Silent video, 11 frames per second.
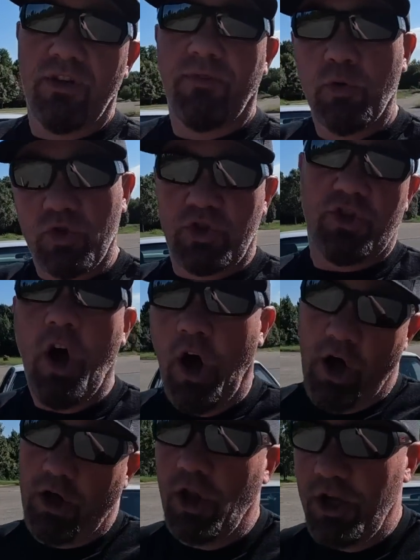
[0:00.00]
if it was
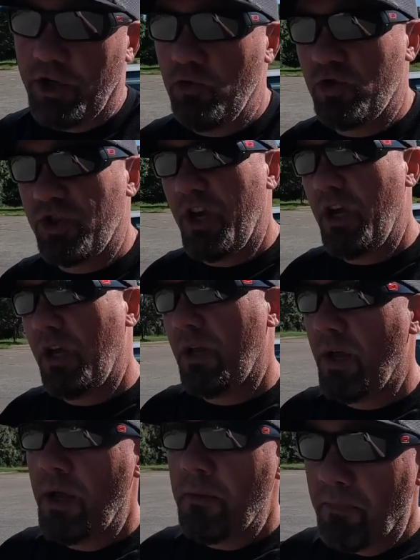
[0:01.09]
stock like you said,
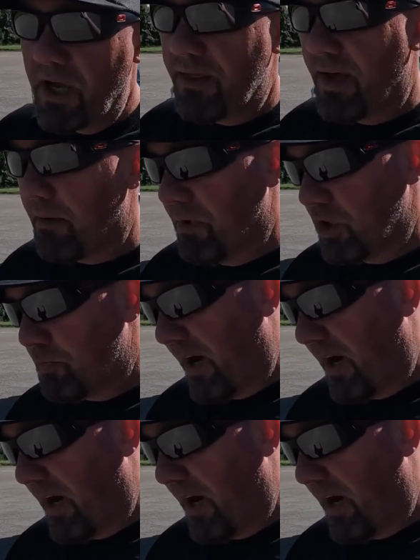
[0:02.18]
made that much